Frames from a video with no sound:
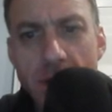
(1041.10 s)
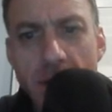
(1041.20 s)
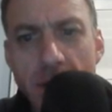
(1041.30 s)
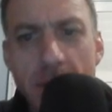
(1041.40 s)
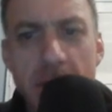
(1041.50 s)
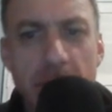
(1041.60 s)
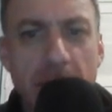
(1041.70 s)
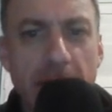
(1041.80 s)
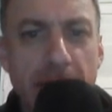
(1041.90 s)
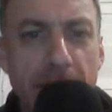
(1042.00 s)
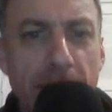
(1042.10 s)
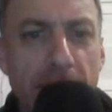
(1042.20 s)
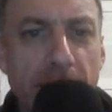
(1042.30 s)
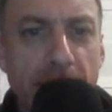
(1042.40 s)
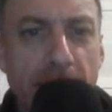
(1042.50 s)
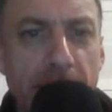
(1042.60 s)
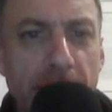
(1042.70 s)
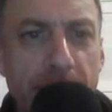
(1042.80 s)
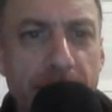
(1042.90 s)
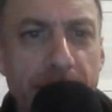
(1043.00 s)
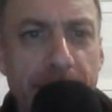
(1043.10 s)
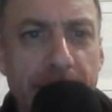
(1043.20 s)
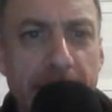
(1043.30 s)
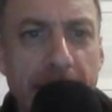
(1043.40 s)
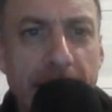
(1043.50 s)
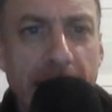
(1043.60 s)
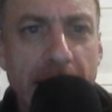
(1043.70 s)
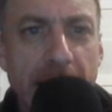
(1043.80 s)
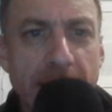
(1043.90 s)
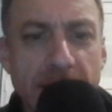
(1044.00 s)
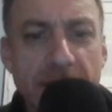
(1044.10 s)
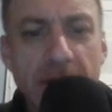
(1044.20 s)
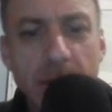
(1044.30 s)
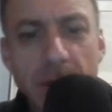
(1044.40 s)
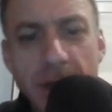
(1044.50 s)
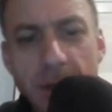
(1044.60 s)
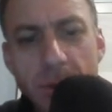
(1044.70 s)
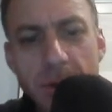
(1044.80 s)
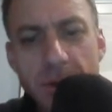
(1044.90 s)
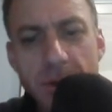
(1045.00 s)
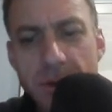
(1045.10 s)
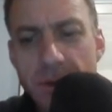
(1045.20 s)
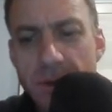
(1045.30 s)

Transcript: I'm going to play an R and see what happens.